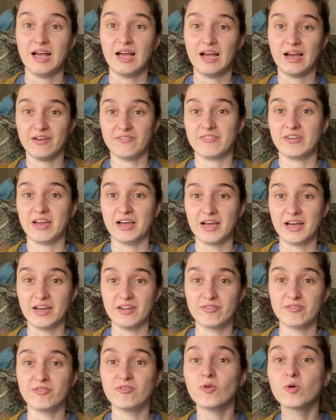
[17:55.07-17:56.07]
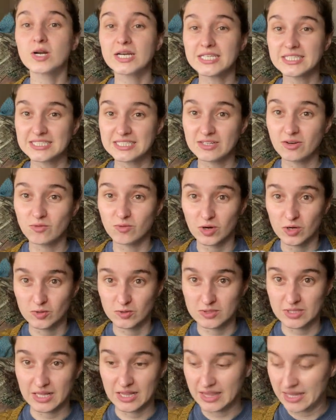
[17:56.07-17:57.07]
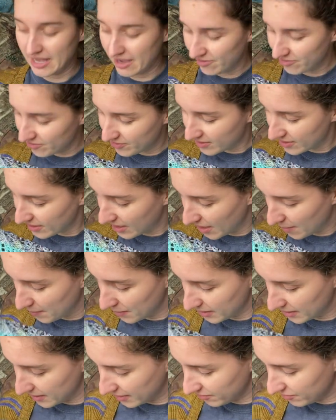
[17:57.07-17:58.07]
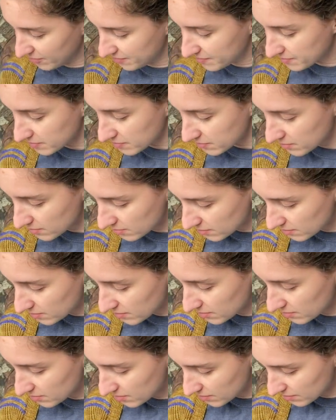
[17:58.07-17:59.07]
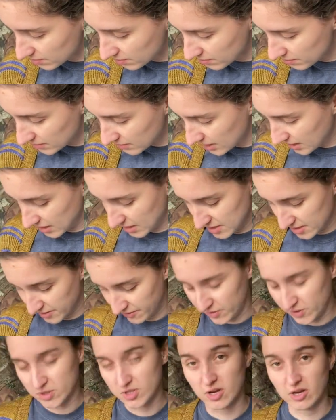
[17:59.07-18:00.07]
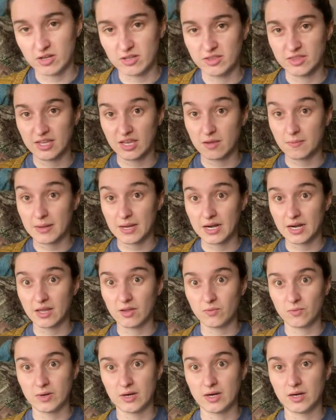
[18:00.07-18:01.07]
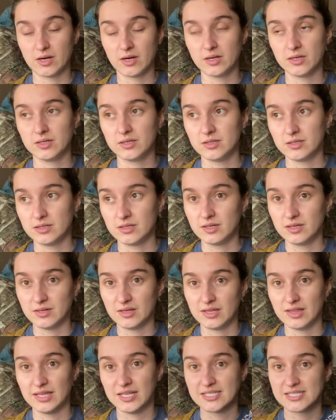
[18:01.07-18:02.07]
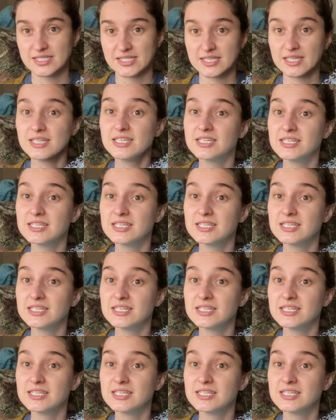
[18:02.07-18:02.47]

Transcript: I've got 40 rows left, I believe. Because if you think about it, we're in this